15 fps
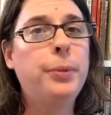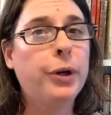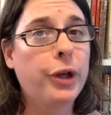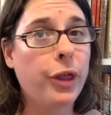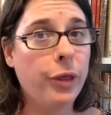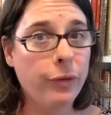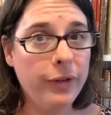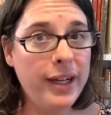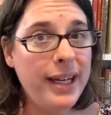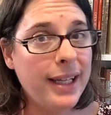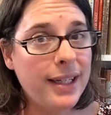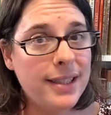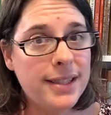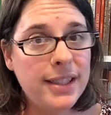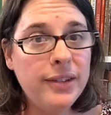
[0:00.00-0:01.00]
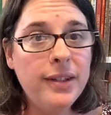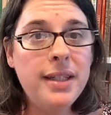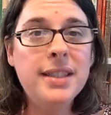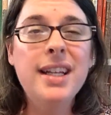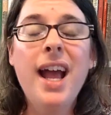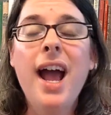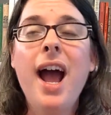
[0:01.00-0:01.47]
book 3 in the series.
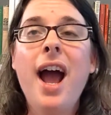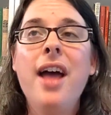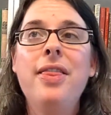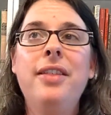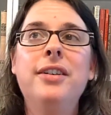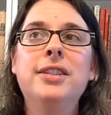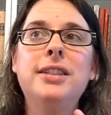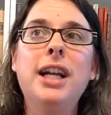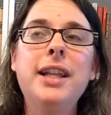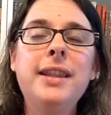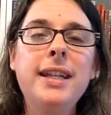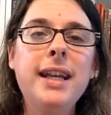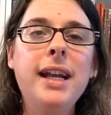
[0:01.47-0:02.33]
There's not